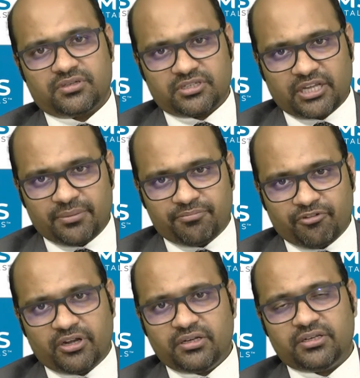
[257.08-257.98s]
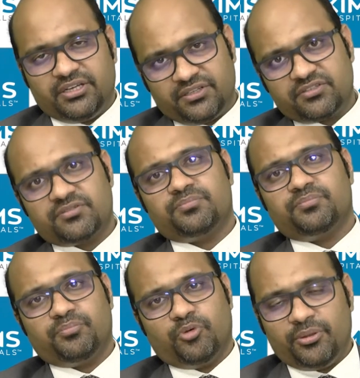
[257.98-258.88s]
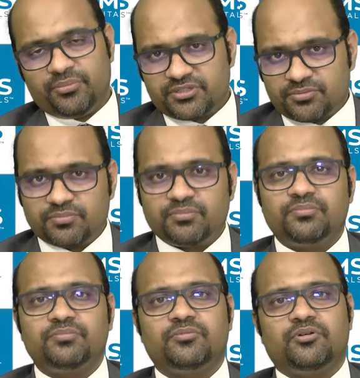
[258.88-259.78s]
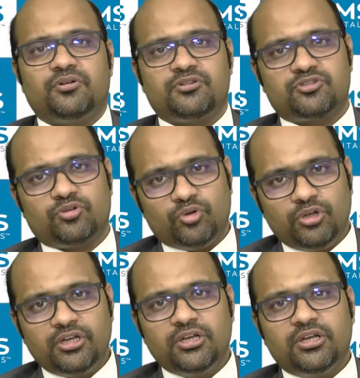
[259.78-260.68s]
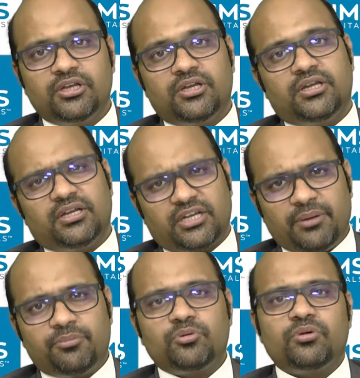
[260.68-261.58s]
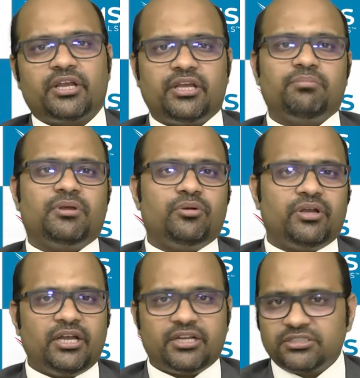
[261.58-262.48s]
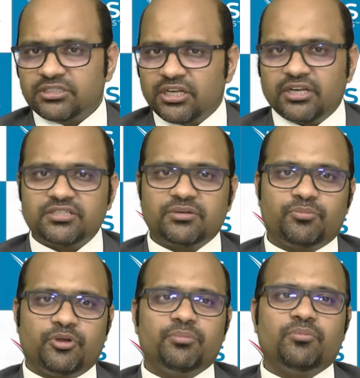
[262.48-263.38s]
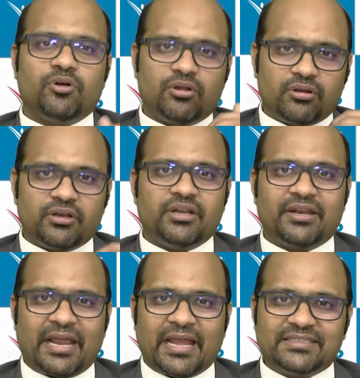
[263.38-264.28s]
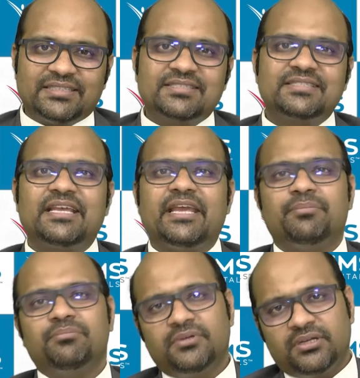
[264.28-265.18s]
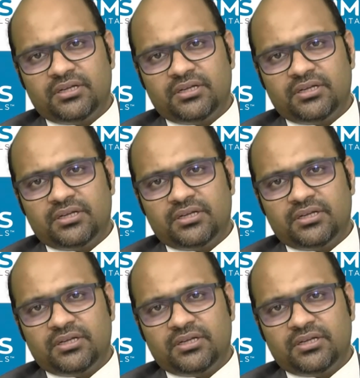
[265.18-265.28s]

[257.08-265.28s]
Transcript: Type 1, yes, POEM is also good. Type 2, again, balloon dilatation, Heller's and POEM all rank the same.